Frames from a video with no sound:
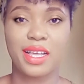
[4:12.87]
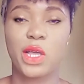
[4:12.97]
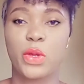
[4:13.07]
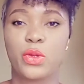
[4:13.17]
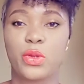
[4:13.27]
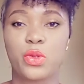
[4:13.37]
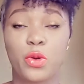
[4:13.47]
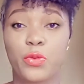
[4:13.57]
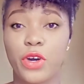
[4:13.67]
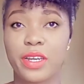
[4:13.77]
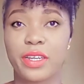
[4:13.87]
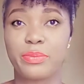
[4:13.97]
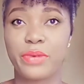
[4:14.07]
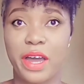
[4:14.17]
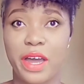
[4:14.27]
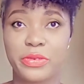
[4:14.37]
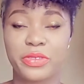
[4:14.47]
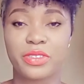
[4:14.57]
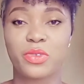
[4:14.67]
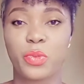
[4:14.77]
So for the brown,
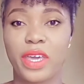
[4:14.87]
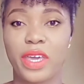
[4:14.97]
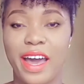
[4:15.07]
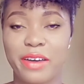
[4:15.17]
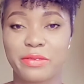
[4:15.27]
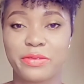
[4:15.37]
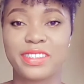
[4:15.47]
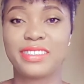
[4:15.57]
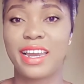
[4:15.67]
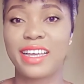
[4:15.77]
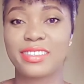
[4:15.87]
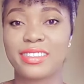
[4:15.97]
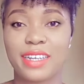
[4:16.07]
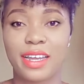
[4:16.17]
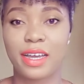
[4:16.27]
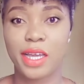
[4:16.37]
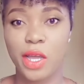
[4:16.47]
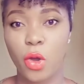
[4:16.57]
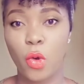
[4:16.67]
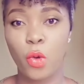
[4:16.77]
we have nchala nchala,
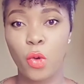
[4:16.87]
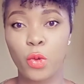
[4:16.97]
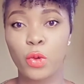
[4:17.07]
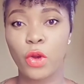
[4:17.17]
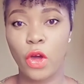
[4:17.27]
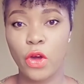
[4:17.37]
ulo,